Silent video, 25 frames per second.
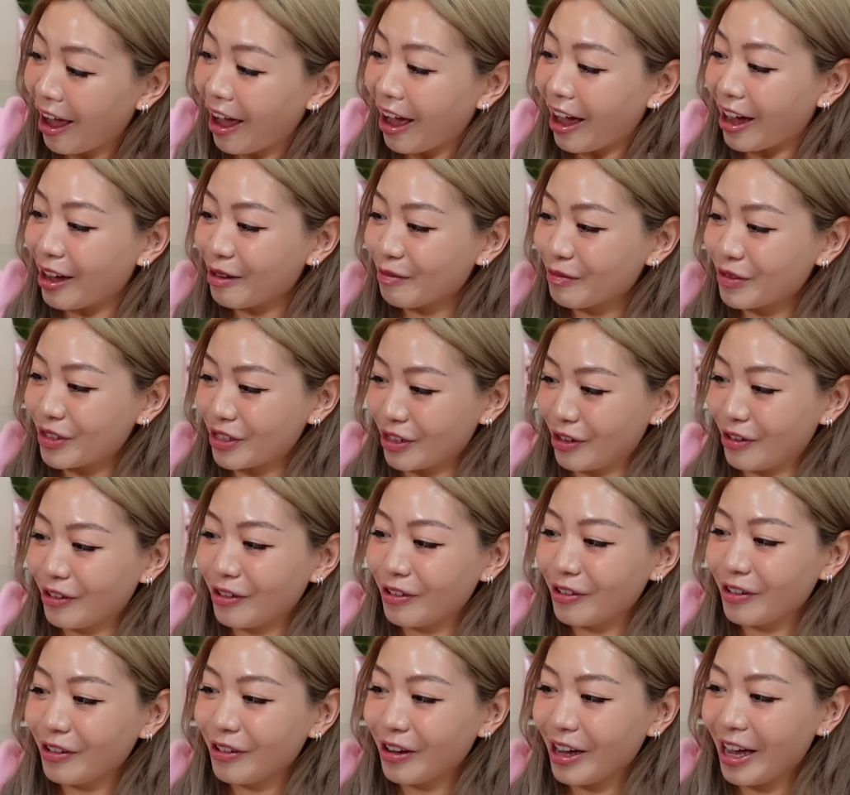I'm
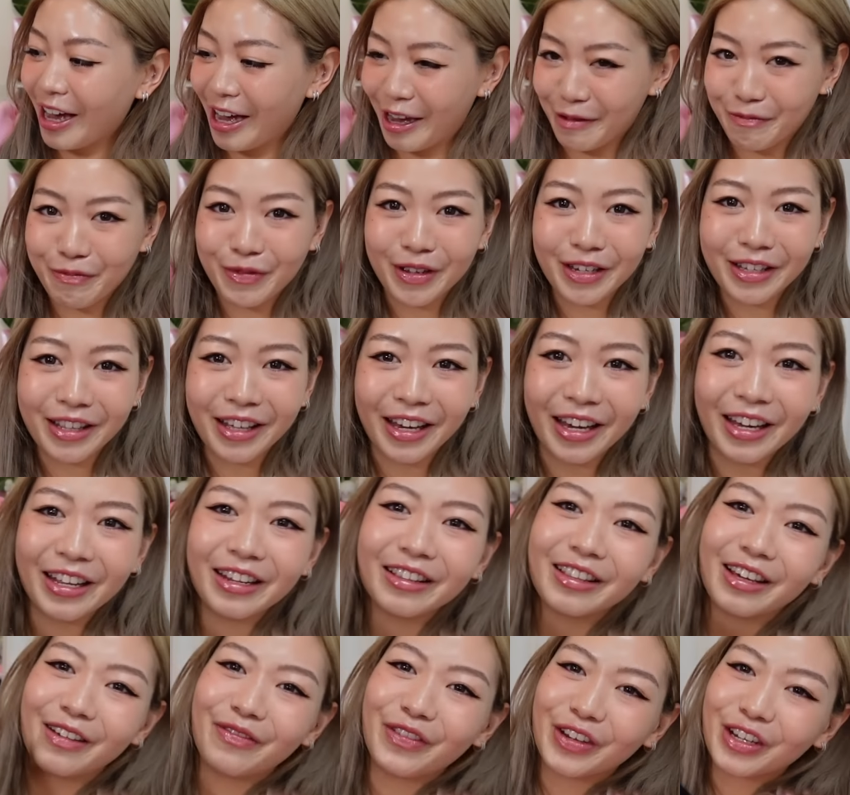so happy that
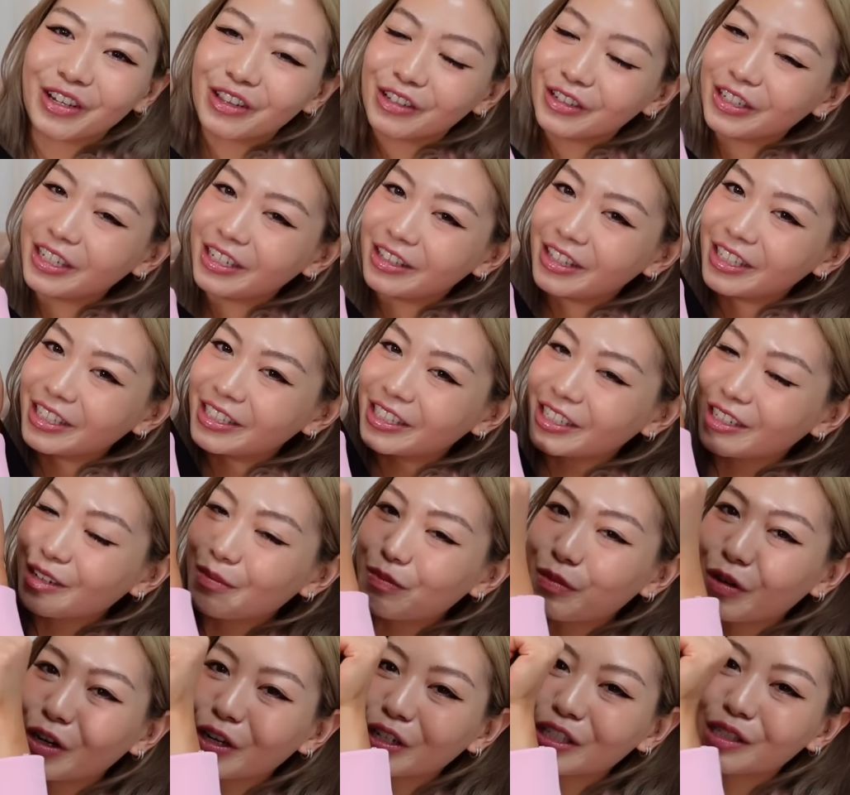they've included this in the
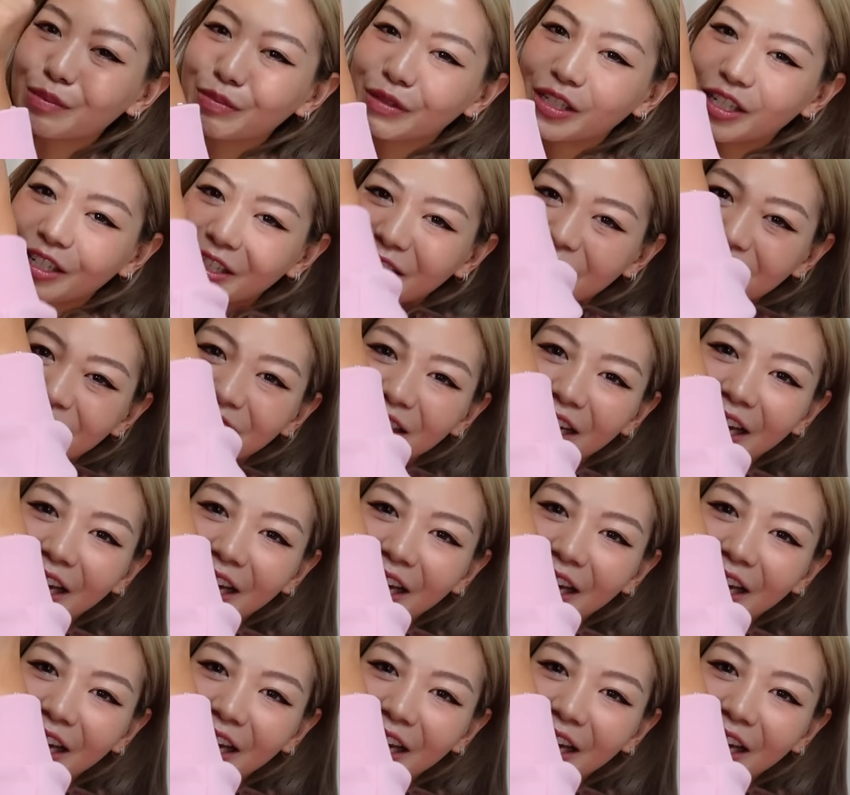box because